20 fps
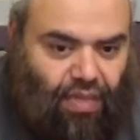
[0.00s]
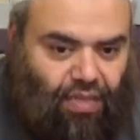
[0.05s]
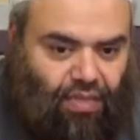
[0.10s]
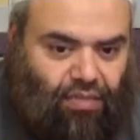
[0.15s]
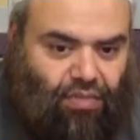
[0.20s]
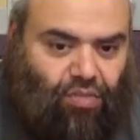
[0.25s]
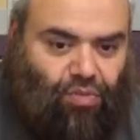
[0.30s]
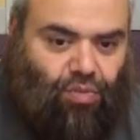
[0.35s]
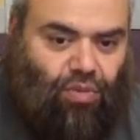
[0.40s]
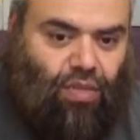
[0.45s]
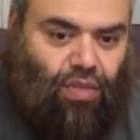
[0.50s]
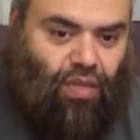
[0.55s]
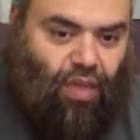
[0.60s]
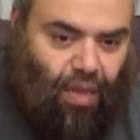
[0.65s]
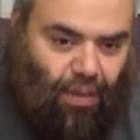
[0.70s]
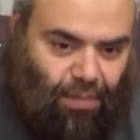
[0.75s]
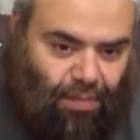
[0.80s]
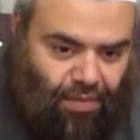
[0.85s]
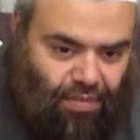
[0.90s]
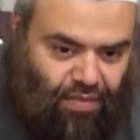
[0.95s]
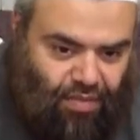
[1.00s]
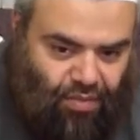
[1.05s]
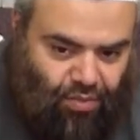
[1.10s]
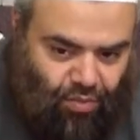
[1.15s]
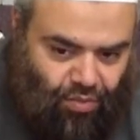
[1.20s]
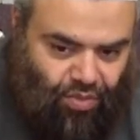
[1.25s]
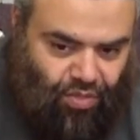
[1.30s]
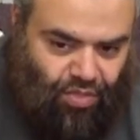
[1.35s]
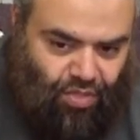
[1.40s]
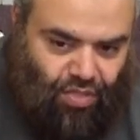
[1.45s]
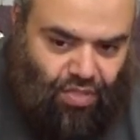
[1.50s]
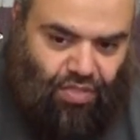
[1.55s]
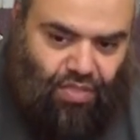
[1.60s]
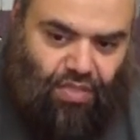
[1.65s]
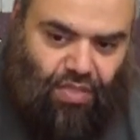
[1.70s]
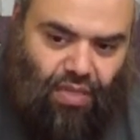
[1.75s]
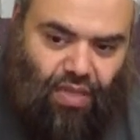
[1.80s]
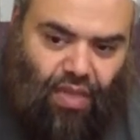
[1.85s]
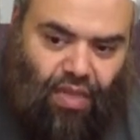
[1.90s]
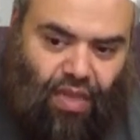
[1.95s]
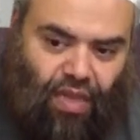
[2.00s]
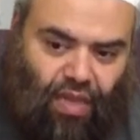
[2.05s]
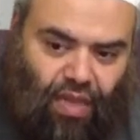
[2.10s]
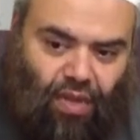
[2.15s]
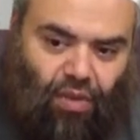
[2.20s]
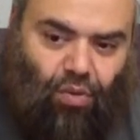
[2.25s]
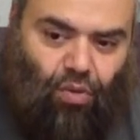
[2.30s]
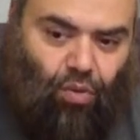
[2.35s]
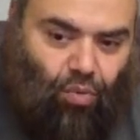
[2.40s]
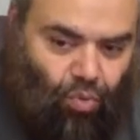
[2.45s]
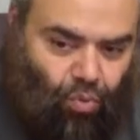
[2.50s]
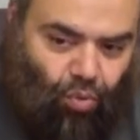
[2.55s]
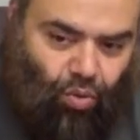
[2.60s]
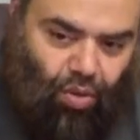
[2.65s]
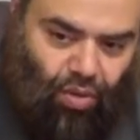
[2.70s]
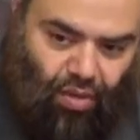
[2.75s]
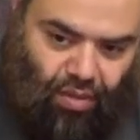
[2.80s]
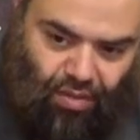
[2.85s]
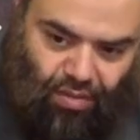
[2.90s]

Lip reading: is doing the opposite, which is al-uquq.